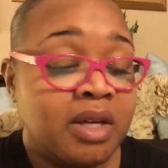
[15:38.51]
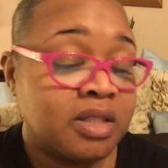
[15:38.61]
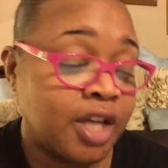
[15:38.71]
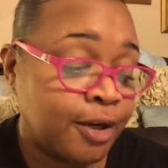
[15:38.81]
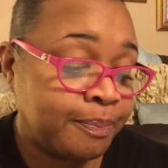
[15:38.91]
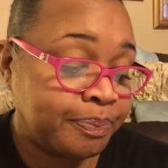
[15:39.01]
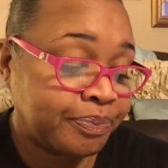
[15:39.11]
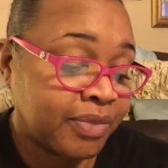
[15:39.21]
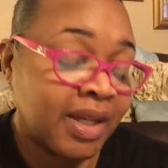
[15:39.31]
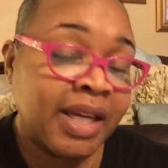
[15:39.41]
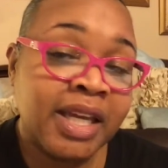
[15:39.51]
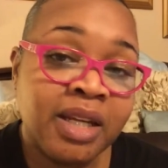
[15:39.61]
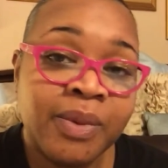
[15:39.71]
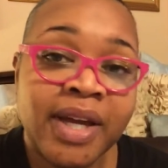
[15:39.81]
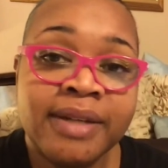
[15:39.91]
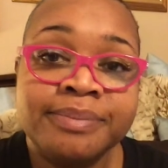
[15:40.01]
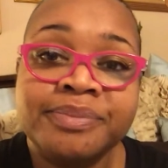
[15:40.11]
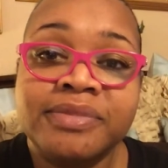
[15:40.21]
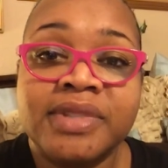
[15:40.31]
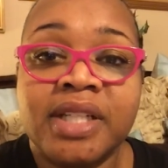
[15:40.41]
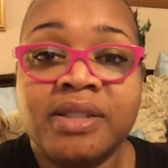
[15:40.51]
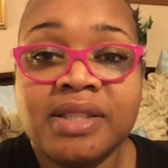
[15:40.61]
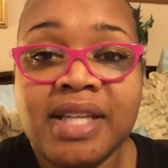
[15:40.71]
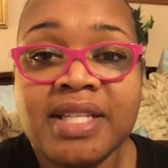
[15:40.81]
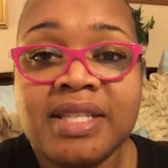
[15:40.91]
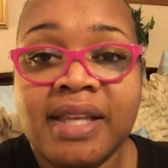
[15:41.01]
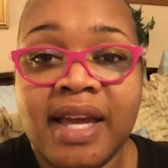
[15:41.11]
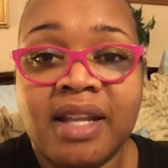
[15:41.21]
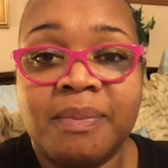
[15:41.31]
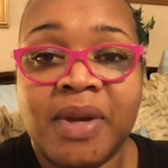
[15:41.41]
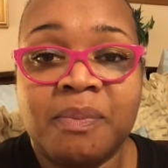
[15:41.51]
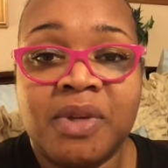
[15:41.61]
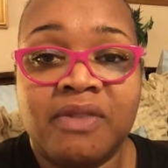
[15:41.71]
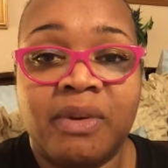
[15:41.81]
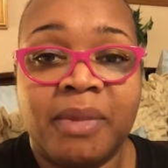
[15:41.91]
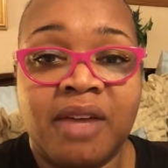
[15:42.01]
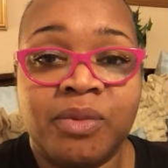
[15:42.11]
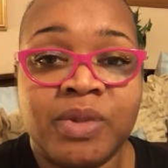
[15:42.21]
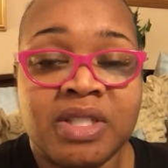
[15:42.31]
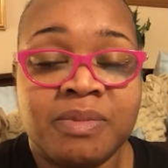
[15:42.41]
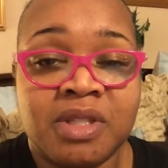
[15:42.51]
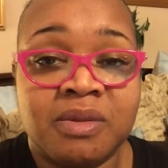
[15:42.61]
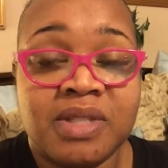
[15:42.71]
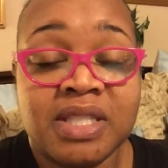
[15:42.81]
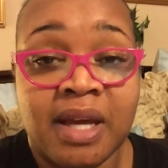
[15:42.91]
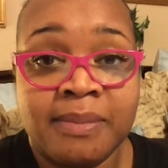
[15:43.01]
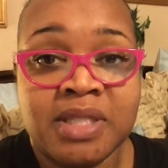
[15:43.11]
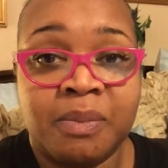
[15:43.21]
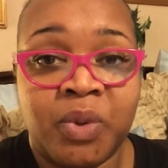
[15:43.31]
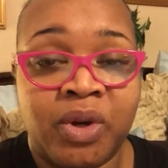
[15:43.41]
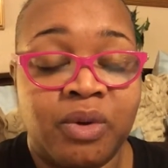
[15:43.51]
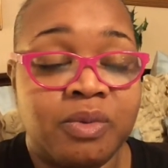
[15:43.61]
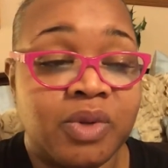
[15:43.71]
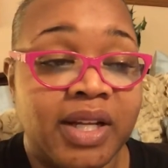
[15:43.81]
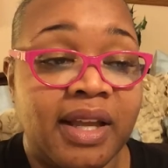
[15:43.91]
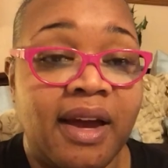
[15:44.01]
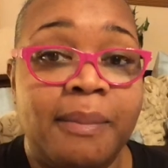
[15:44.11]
So anyway, that's the kind of a pet peeve I'm having with some support groups right now.